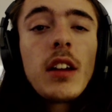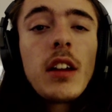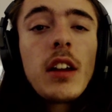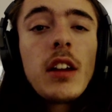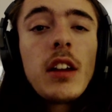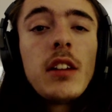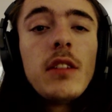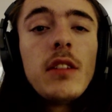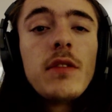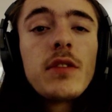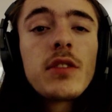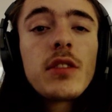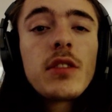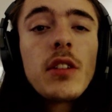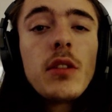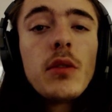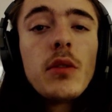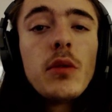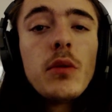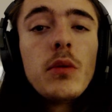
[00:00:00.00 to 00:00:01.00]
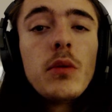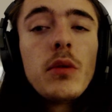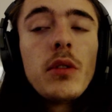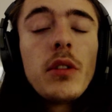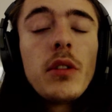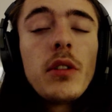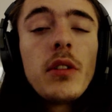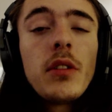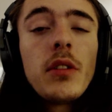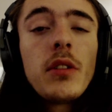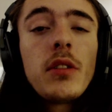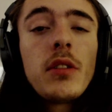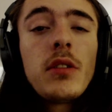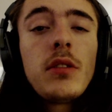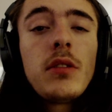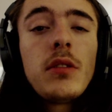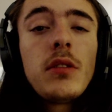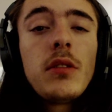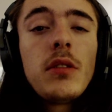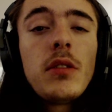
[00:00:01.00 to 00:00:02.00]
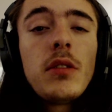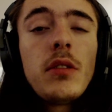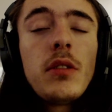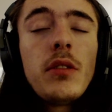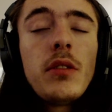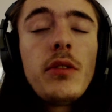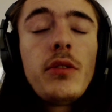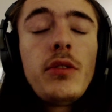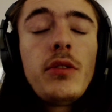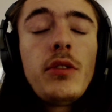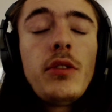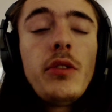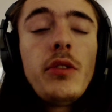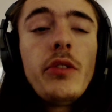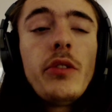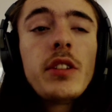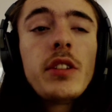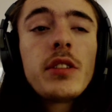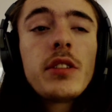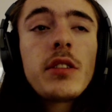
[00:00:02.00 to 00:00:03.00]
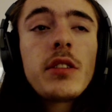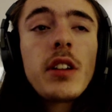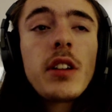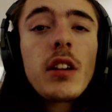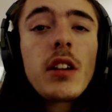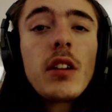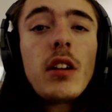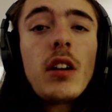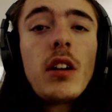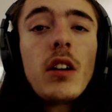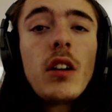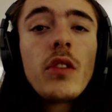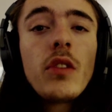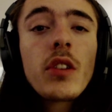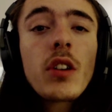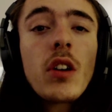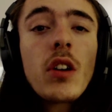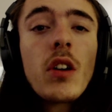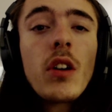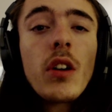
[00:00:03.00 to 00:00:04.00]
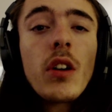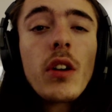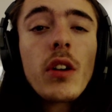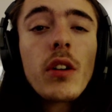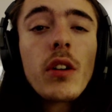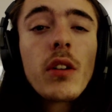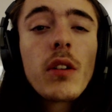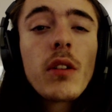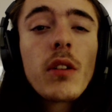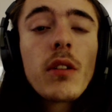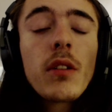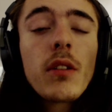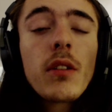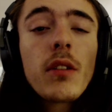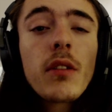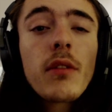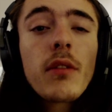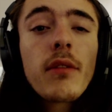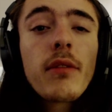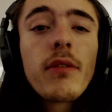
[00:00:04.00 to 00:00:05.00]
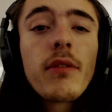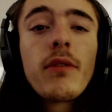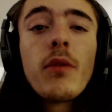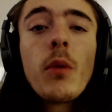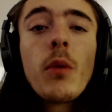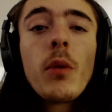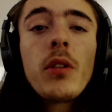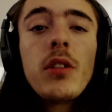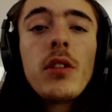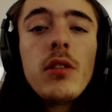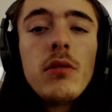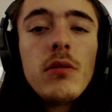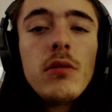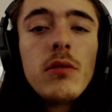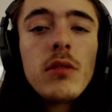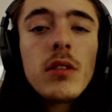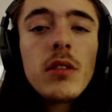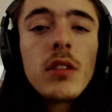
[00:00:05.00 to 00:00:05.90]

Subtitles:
And if so, do they stick it on the car for you?